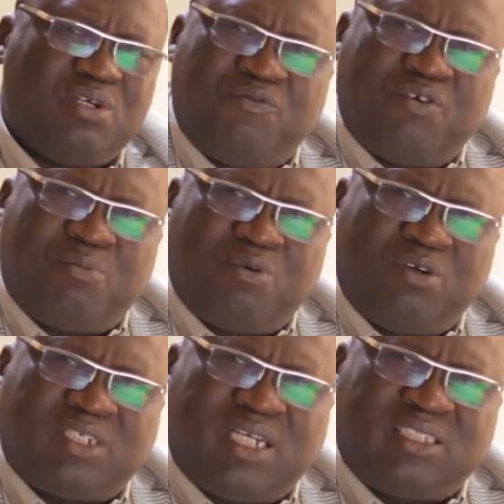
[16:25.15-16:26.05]
from
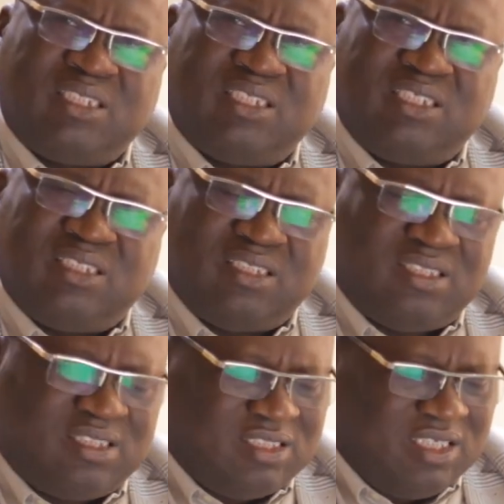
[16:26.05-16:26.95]
contracting the
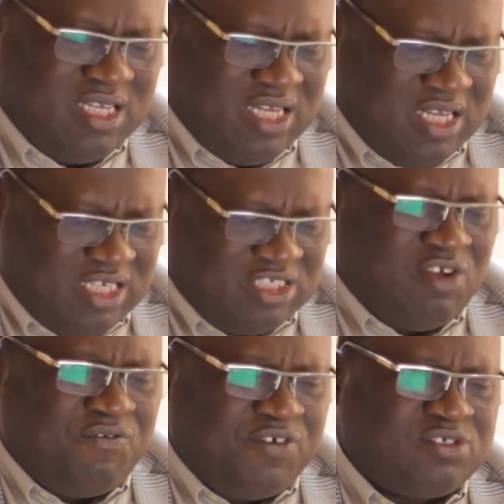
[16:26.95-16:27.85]
disease. It's
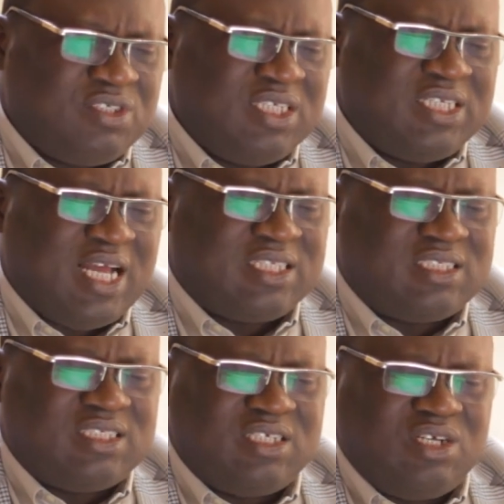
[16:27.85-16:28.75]
unfortunate that
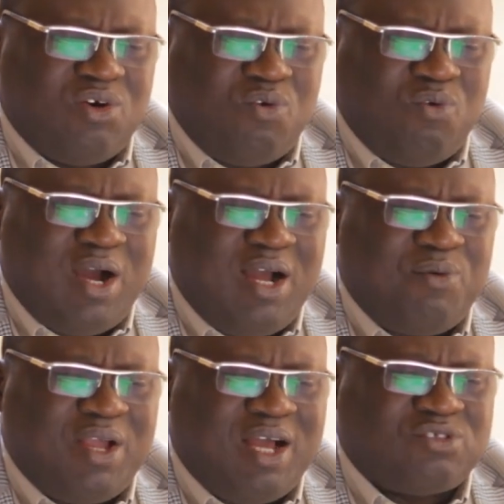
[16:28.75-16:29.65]
while
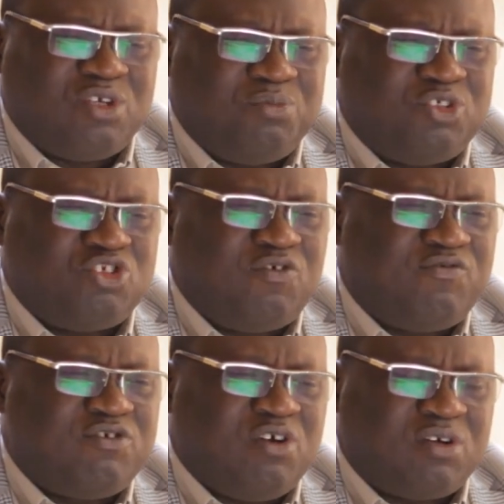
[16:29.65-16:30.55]
we have some
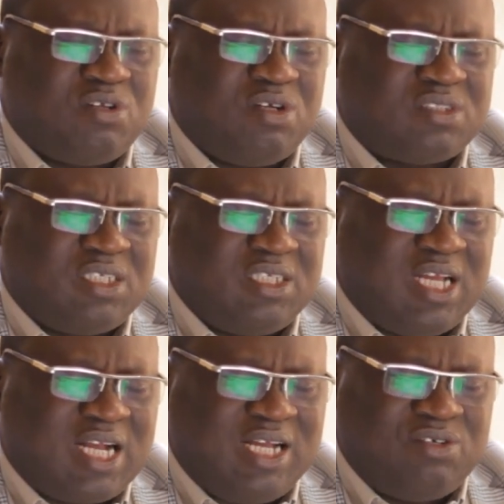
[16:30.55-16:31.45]
dutiful doctors in
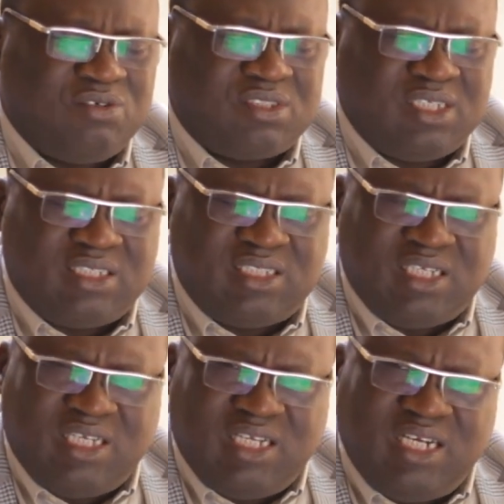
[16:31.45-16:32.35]
Kano State,
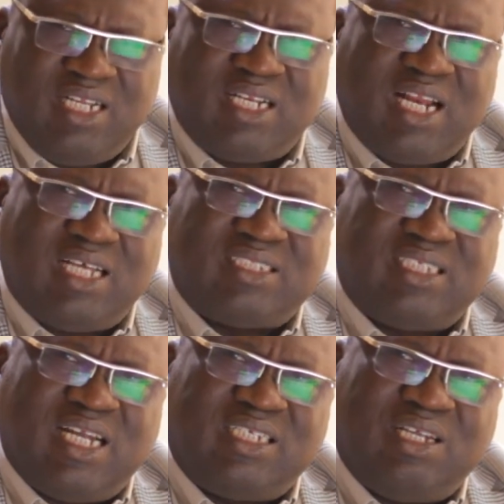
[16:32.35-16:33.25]
late last
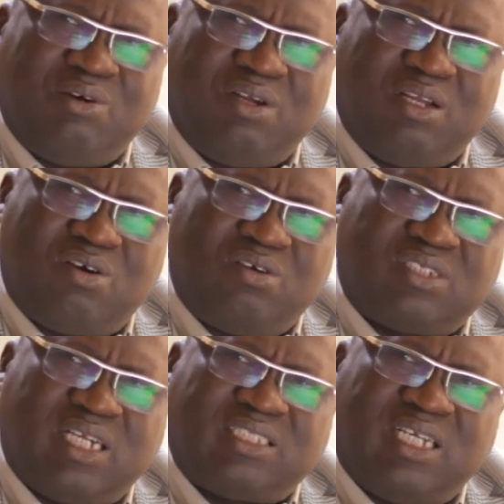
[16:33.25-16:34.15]
year they
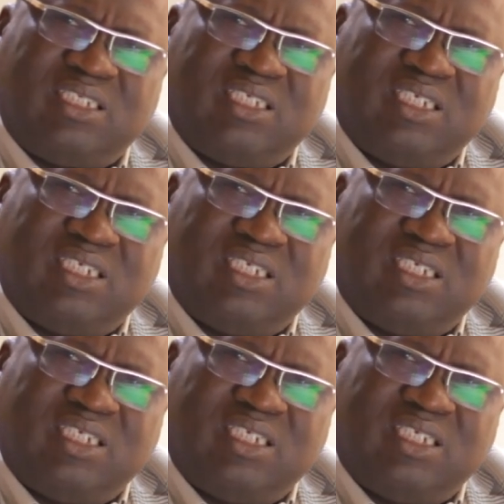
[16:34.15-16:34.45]
contracted